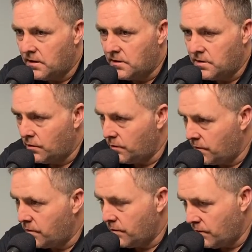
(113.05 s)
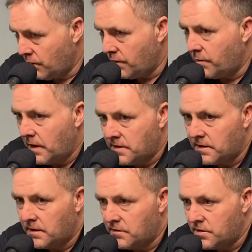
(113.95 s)
so with my
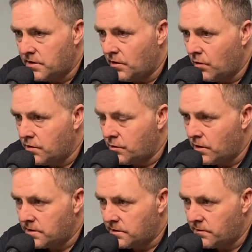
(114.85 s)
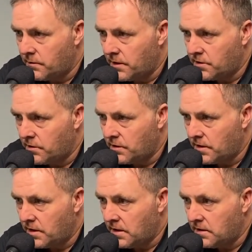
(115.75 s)
son, she always wants him to make sure
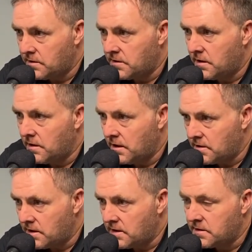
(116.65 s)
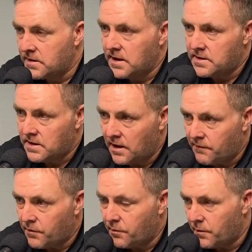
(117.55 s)
that he does nice things and takes time
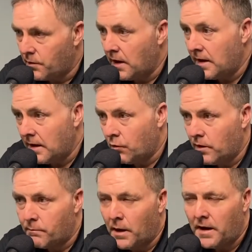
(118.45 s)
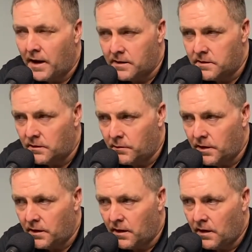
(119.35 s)
for people. And we butt heads a little
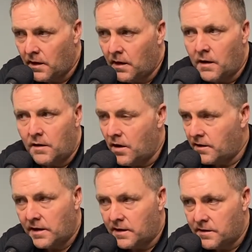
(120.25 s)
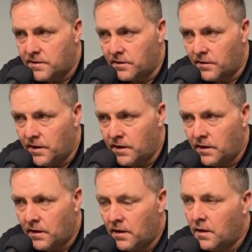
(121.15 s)
bit. Not that I disagree,
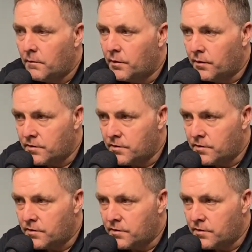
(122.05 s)
but there's